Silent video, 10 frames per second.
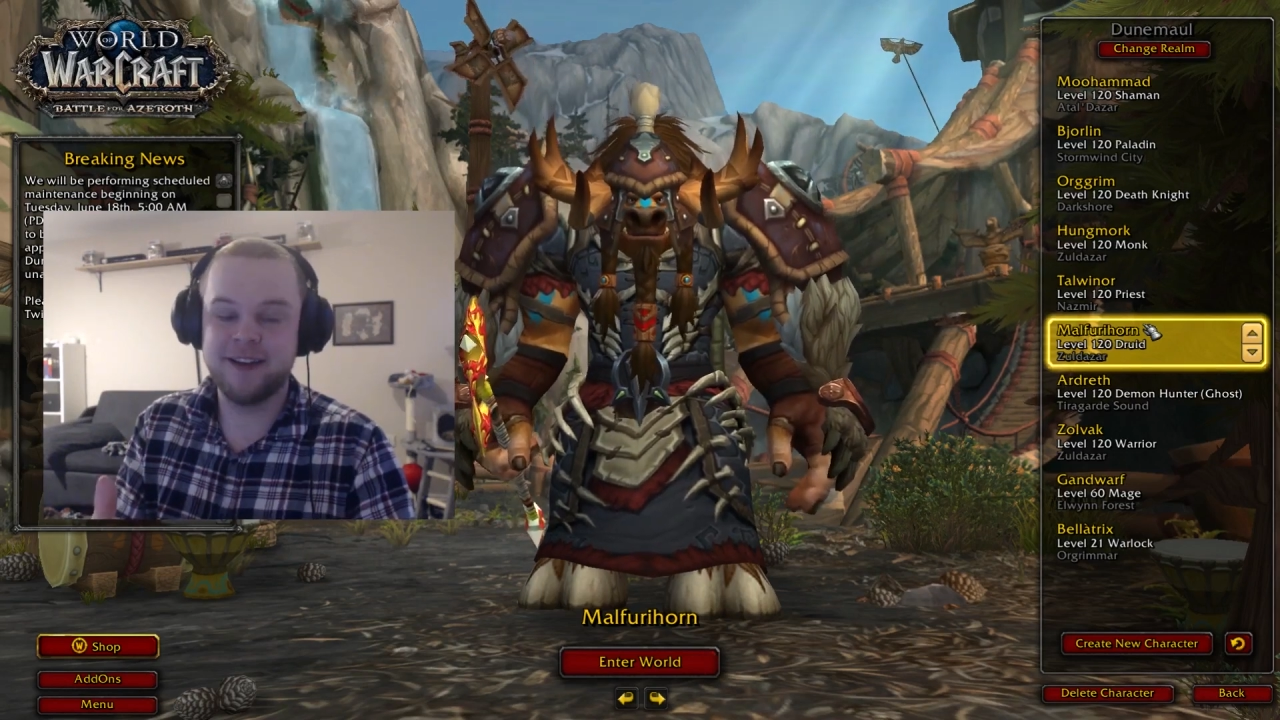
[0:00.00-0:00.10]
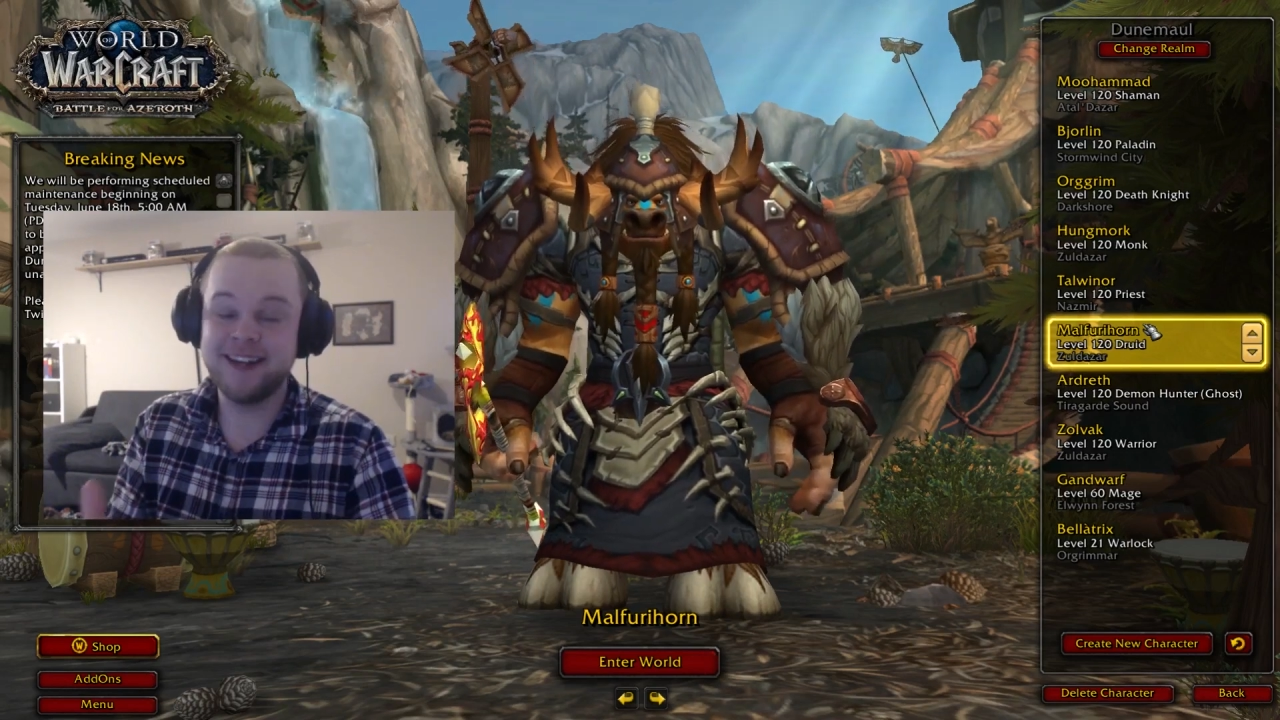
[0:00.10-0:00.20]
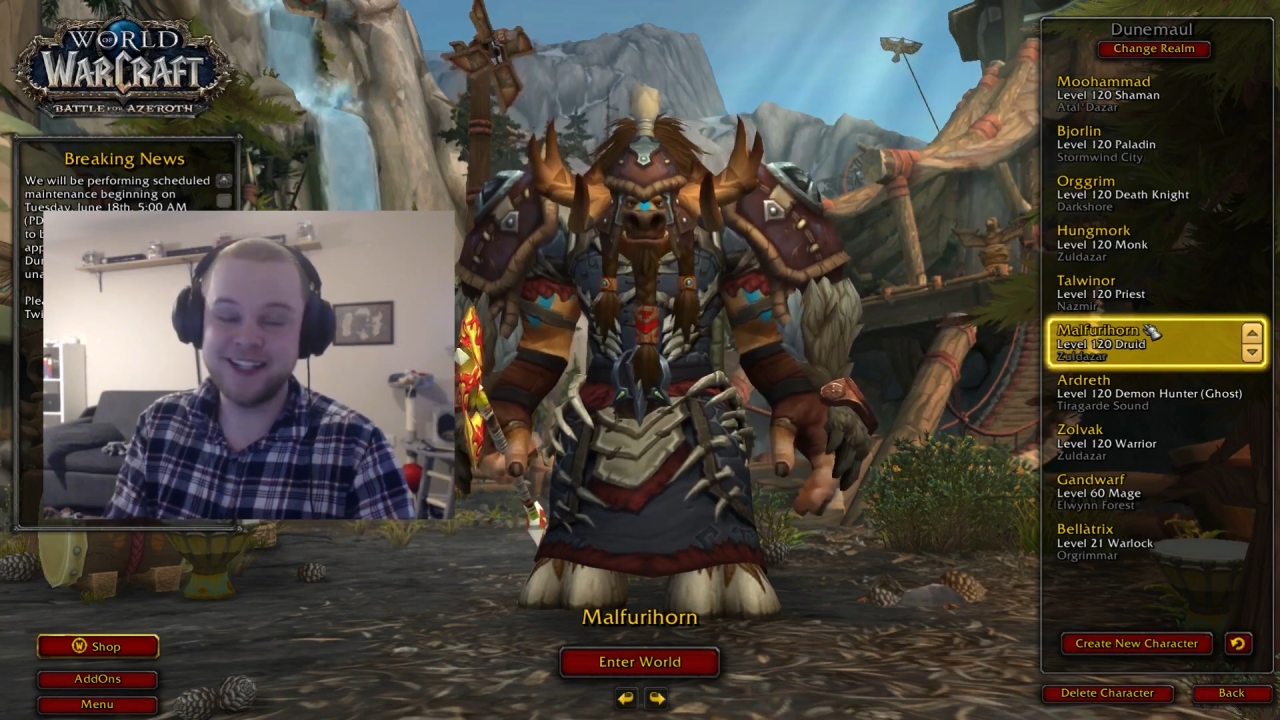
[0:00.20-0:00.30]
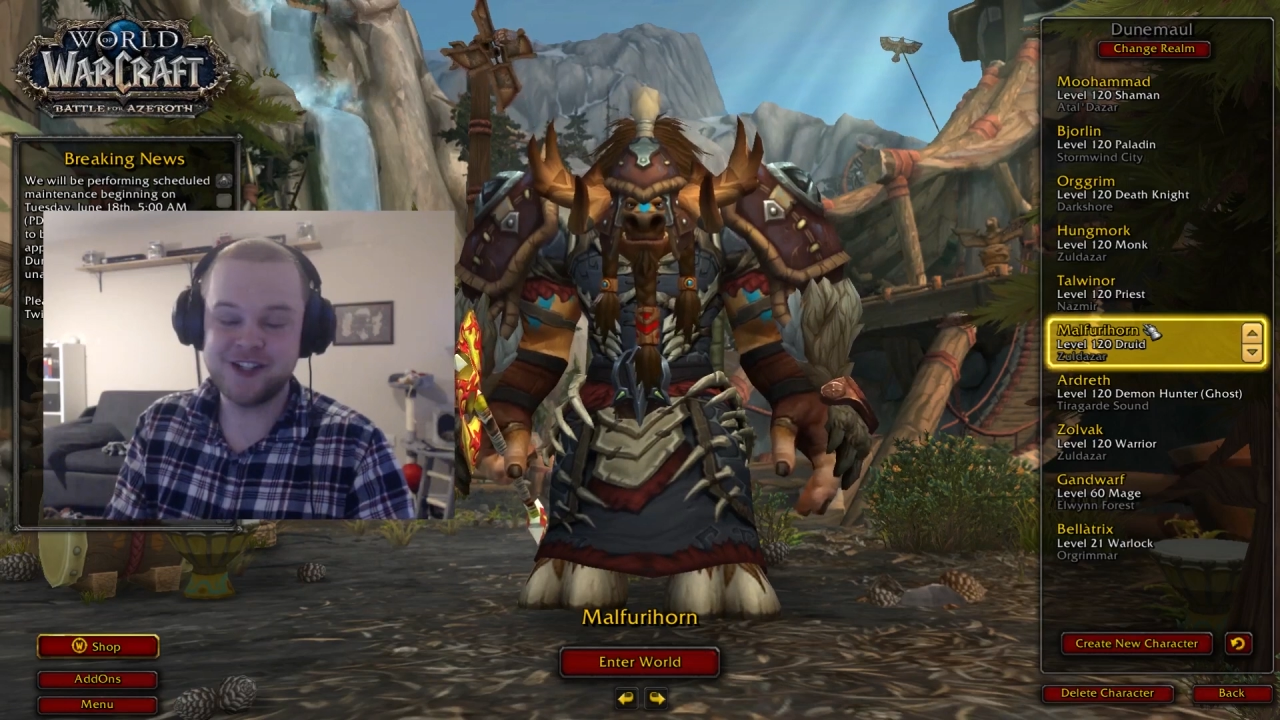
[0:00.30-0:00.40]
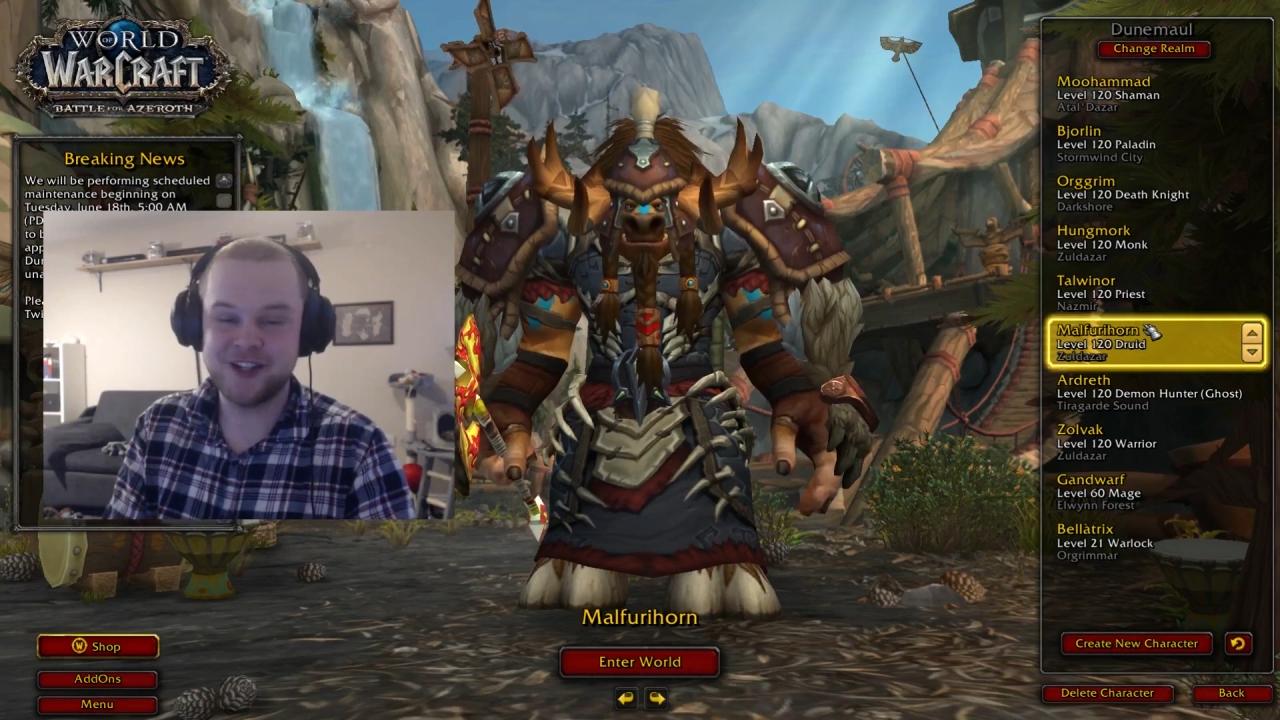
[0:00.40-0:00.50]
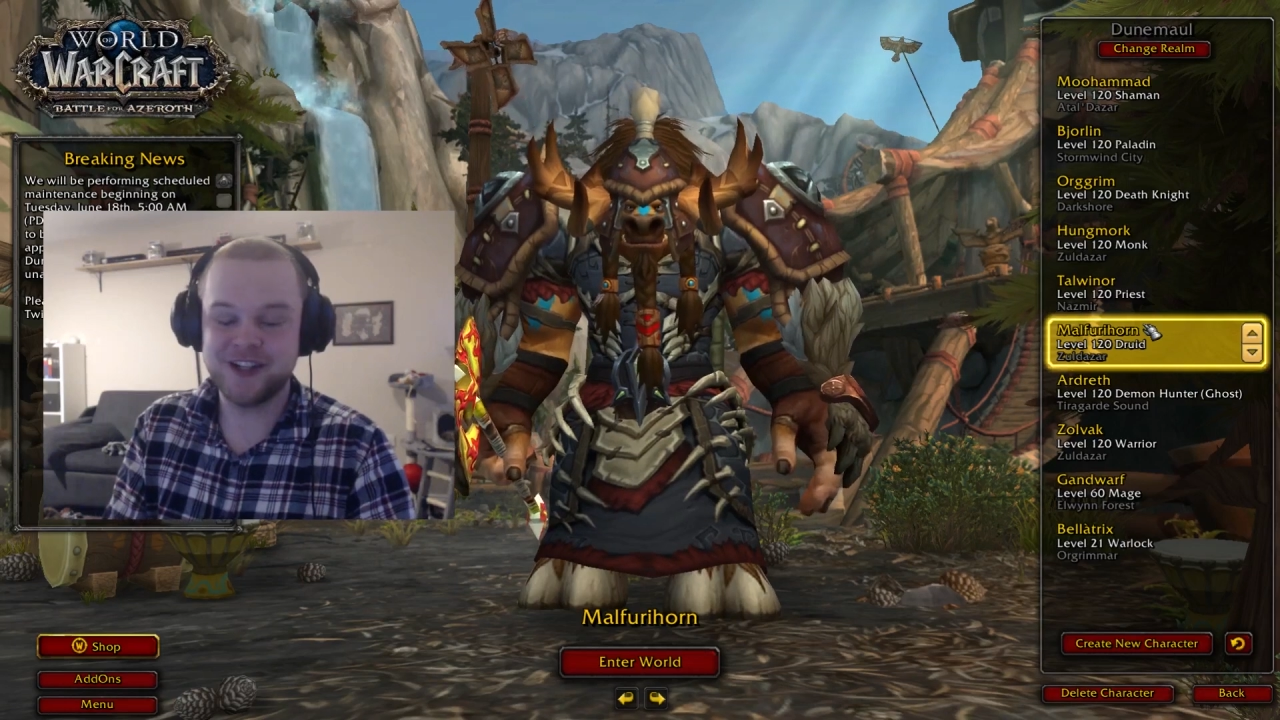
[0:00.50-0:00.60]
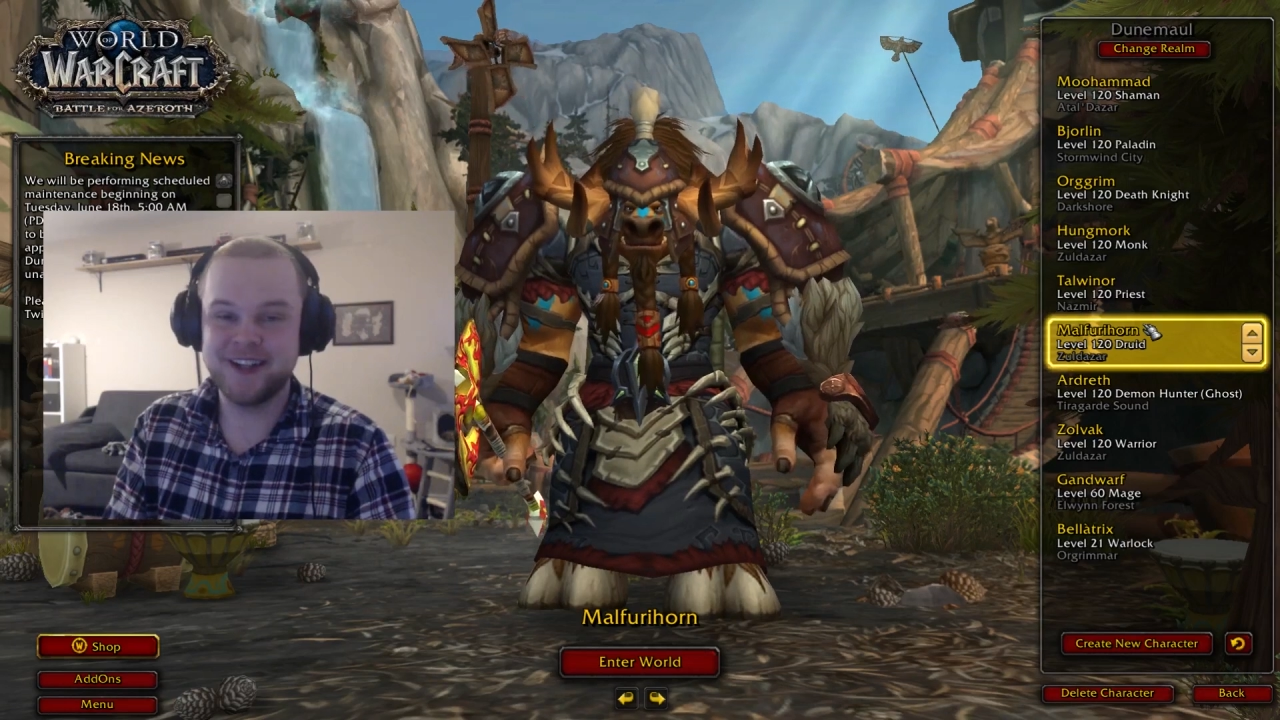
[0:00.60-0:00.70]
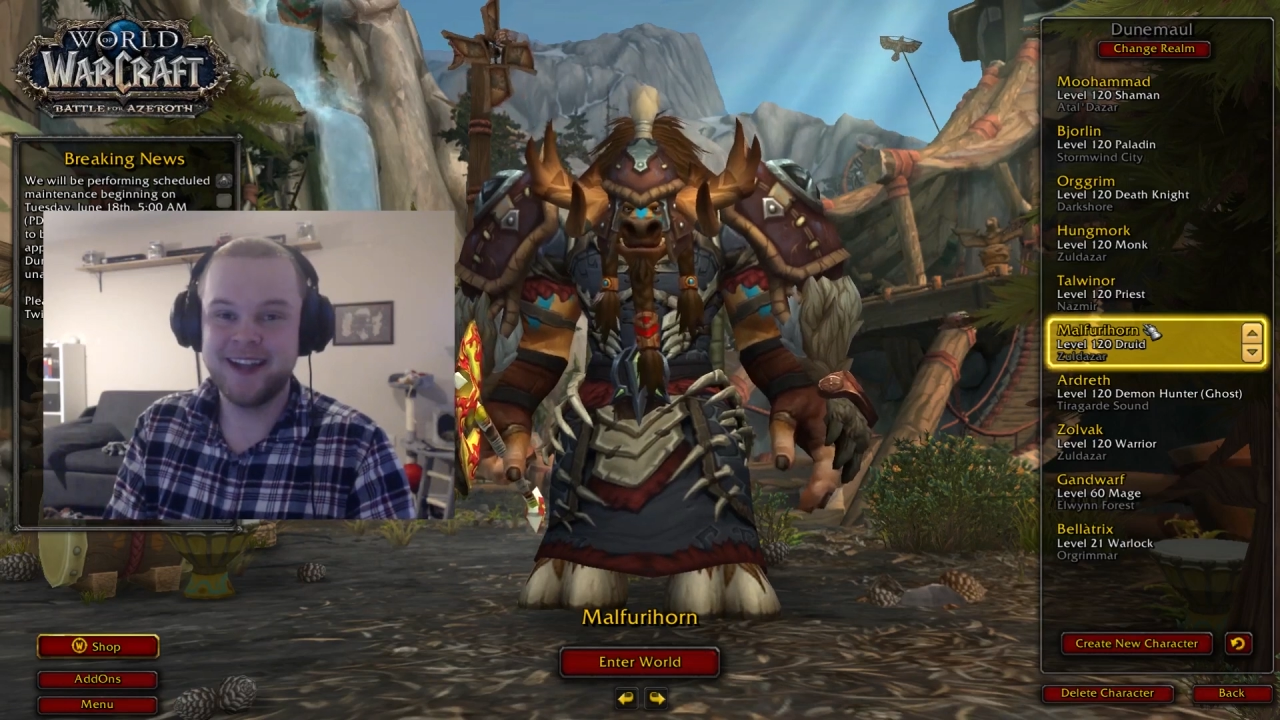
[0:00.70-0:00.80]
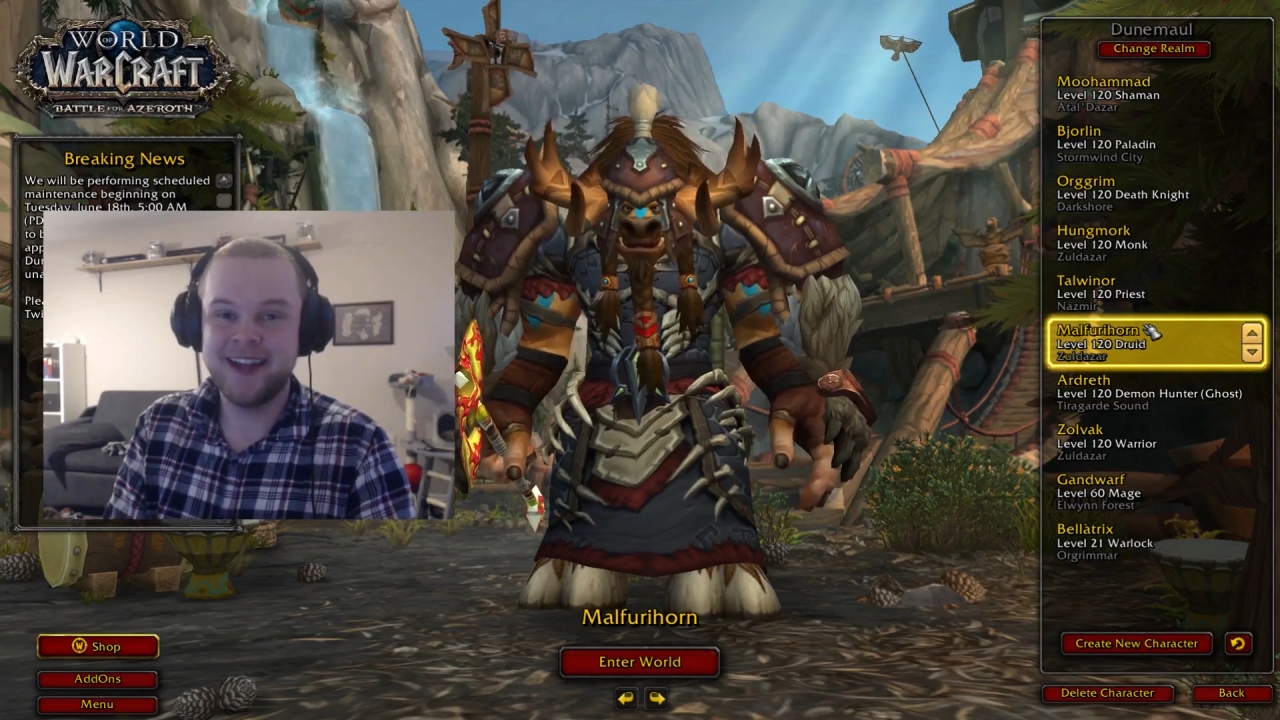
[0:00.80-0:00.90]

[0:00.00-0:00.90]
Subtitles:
in Legion,